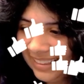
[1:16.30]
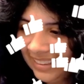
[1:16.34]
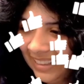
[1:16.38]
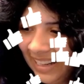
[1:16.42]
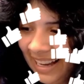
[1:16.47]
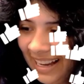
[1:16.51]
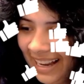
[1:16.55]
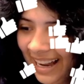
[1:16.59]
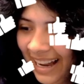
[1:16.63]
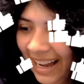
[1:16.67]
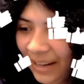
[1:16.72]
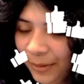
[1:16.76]

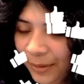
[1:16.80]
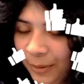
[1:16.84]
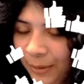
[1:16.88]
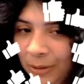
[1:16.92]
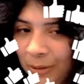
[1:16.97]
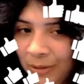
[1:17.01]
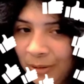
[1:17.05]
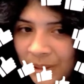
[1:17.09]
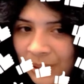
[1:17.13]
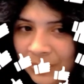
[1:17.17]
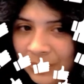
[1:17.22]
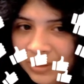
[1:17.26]
I don't know if
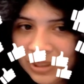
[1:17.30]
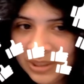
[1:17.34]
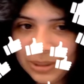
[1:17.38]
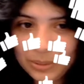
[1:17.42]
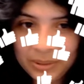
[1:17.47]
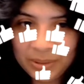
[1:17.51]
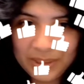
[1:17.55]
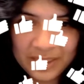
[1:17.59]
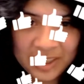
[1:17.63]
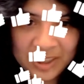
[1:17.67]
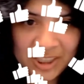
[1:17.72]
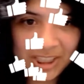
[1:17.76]
she was doing
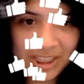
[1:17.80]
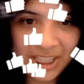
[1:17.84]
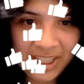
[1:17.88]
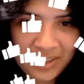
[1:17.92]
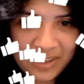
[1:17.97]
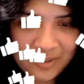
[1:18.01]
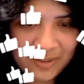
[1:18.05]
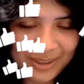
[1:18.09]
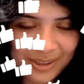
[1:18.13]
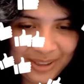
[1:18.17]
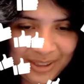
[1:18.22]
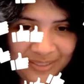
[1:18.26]
this just
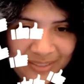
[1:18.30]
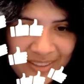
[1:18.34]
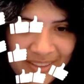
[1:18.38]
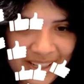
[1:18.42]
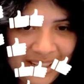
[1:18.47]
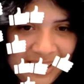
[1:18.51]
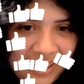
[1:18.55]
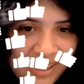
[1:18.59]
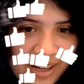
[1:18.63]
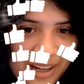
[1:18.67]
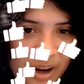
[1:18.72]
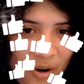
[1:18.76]
for the
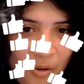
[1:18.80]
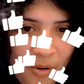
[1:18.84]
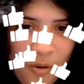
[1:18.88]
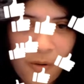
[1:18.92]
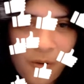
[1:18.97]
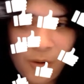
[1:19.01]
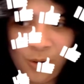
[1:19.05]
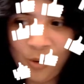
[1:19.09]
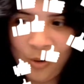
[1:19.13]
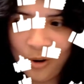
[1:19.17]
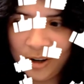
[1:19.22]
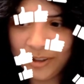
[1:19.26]
video
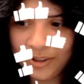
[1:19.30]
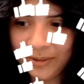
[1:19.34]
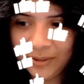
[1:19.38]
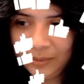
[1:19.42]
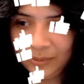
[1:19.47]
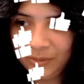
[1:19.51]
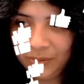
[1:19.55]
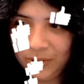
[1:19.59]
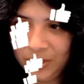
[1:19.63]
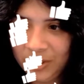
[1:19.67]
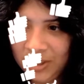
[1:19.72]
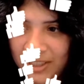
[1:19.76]
or
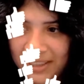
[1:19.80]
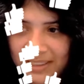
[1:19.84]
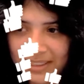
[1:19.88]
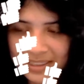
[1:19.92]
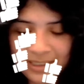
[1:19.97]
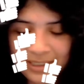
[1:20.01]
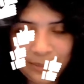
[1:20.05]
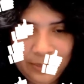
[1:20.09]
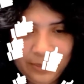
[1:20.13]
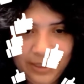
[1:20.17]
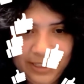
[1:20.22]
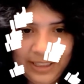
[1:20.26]
just
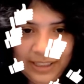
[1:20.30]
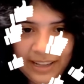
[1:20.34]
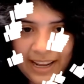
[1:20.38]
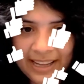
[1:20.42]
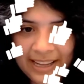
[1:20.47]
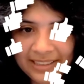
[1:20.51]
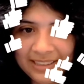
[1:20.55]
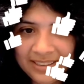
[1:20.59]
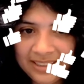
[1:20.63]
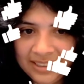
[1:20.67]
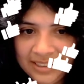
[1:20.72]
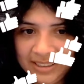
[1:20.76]
to be an ass
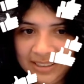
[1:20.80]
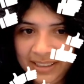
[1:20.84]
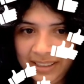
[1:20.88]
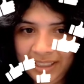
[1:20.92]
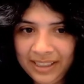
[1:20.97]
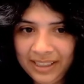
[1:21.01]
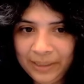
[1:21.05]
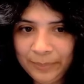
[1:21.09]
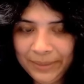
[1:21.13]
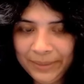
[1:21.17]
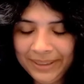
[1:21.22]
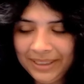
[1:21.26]
to the lady,
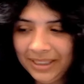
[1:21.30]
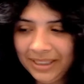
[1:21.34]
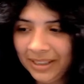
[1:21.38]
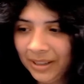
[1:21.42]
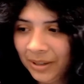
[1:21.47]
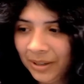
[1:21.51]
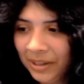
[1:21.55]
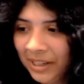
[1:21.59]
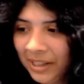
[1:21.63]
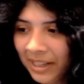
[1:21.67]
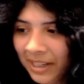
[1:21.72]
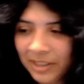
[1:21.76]
but
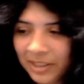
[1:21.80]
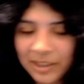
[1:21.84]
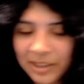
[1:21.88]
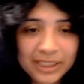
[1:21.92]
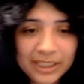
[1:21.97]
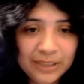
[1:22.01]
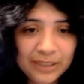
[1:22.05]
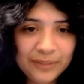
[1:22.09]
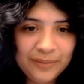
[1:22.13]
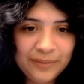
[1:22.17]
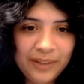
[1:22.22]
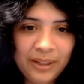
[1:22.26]
treat
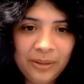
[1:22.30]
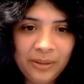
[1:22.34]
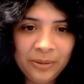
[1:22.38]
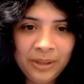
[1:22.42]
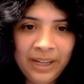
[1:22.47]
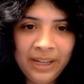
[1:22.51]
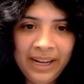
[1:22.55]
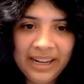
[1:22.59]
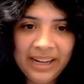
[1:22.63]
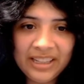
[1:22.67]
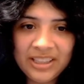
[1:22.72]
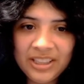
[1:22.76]
your fellow
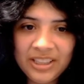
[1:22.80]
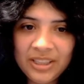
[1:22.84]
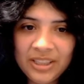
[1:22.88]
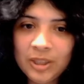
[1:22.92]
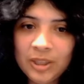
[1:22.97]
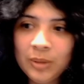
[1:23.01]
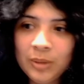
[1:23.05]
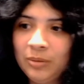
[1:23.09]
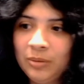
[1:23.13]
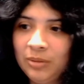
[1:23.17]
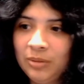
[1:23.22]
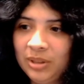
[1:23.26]
cashiers
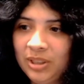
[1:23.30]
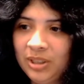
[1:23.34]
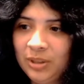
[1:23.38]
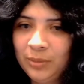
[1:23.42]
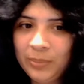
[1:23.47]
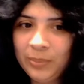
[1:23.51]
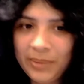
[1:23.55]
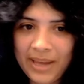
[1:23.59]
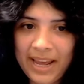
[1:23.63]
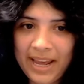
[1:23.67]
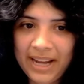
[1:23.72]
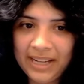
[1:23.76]
with
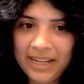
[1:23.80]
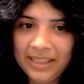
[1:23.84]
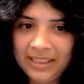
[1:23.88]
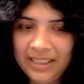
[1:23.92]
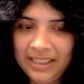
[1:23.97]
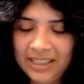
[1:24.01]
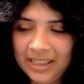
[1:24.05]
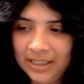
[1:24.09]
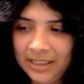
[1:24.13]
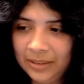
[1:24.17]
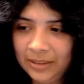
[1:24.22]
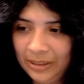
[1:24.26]
respect.
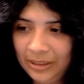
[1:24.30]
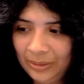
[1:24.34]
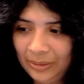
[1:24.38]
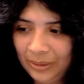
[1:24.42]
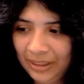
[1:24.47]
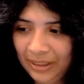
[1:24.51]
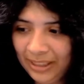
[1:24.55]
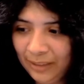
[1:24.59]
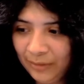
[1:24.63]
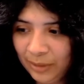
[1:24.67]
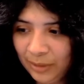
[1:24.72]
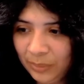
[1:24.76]
They're
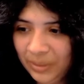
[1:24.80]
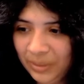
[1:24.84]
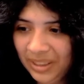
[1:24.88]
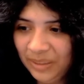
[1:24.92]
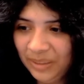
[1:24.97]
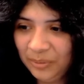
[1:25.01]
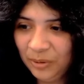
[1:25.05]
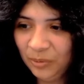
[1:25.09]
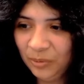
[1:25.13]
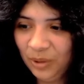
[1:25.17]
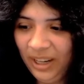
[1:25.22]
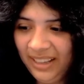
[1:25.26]
working for
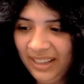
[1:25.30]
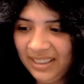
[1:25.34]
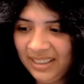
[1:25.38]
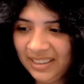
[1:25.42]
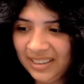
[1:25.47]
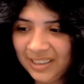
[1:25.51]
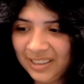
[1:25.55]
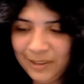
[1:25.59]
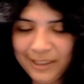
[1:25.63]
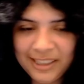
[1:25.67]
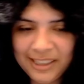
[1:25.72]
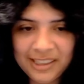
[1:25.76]
minimum wage, and
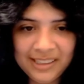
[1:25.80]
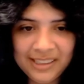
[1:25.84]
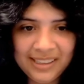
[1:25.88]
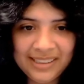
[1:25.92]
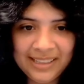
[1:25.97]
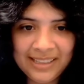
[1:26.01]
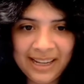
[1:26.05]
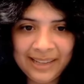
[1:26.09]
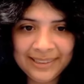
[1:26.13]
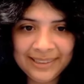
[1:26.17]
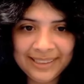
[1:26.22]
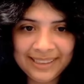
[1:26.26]
especially in
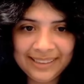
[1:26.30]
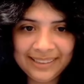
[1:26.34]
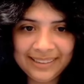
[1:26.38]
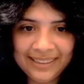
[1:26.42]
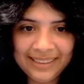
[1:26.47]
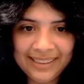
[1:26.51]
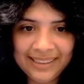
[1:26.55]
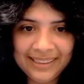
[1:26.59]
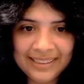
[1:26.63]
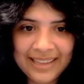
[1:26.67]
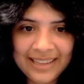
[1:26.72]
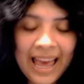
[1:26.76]
times like
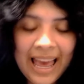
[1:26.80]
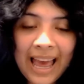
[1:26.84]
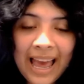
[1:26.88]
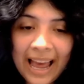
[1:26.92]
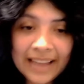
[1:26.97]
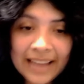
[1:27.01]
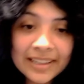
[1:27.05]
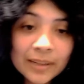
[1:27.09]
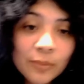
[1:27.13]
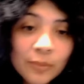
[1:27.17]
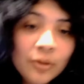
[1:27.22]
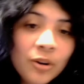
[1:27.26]
these. As
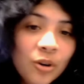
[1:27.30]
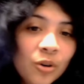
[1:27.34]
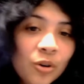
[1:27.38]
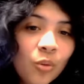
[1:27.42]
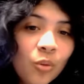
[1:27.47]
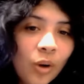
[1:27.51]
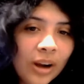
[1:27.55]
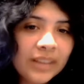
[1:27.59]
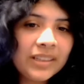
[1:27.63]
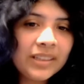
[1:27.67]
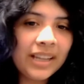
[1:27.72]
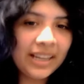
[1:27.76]
someone who
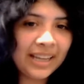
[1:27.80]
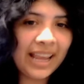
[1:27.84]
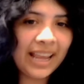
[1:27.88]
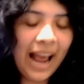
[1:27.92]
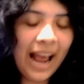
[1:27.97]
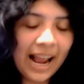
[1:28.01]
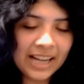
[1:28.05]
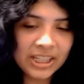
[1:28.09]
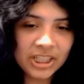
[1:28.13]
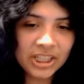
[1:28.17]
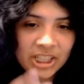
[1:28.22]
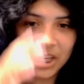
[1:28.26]
was a
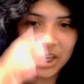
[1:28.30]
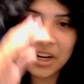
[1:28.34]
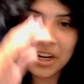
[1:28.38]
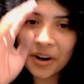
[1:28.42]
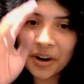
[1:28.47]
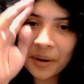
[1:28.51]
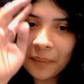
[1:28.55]
cashier,